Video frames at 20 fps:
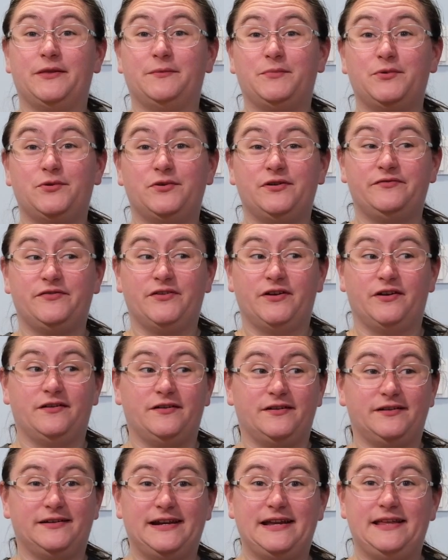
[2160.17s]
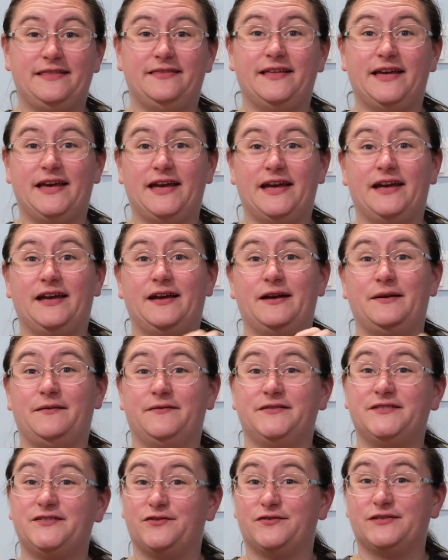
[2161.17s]
a ball of yarn in there,
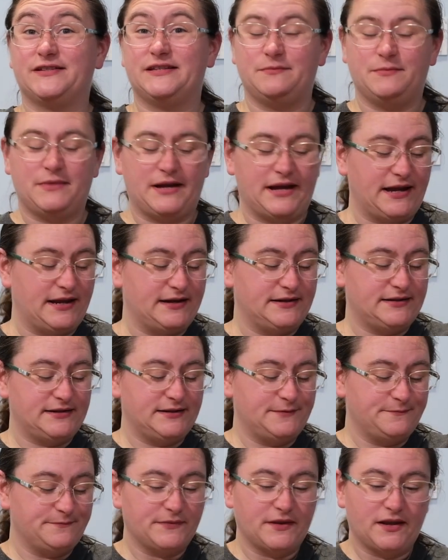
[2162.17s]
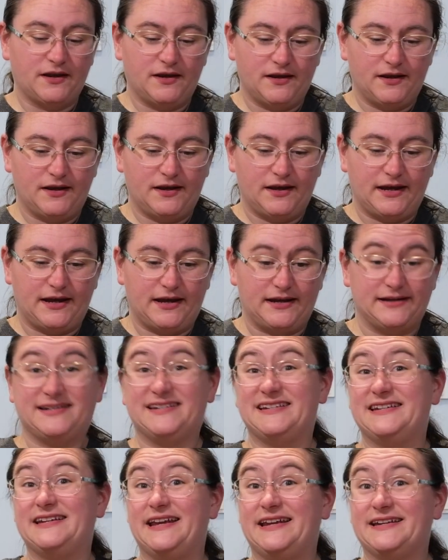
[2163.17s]
socks in my hand, and
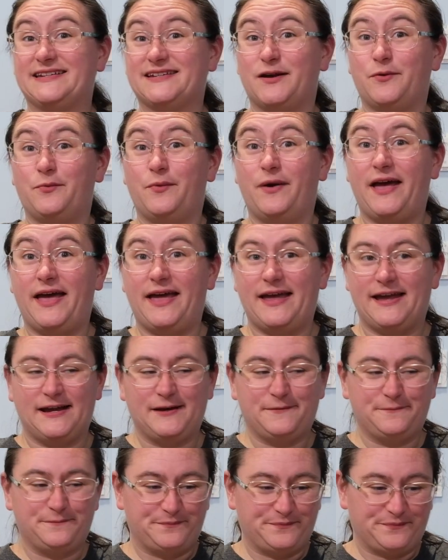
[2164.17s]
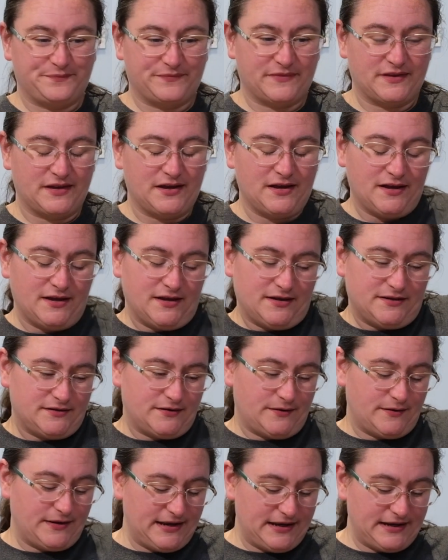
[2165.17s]
knit away. So
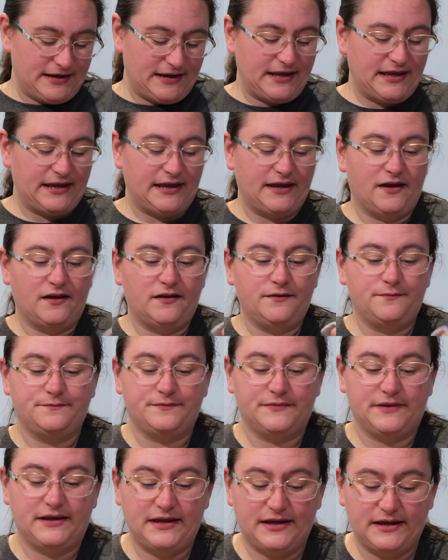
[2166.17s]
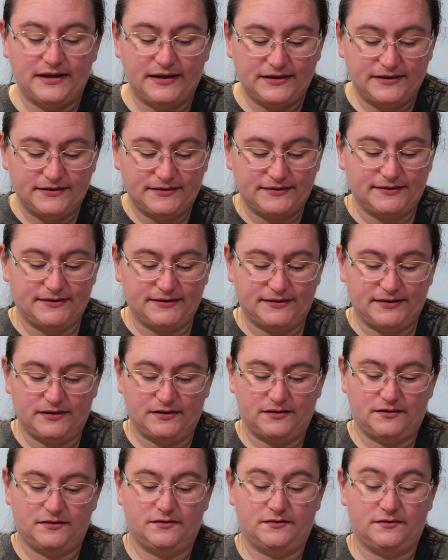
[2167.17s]
in here is
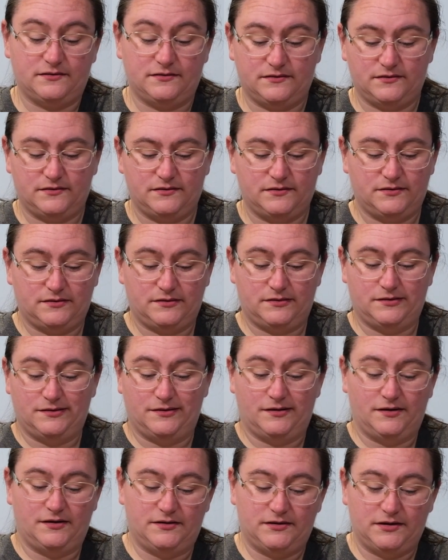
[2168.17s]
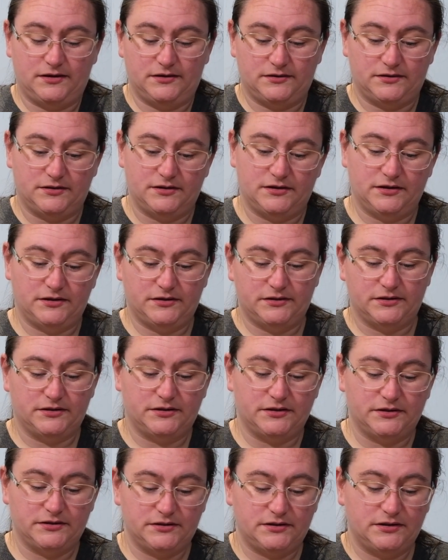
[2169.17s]
da, da, da,
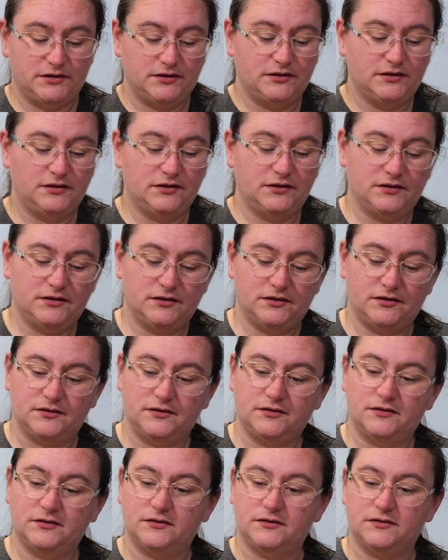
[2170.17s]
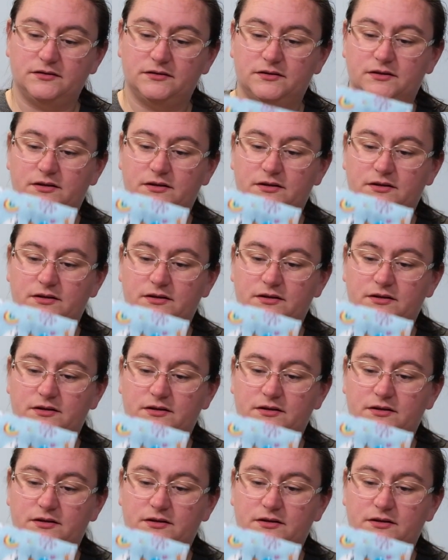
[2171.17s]
da, da.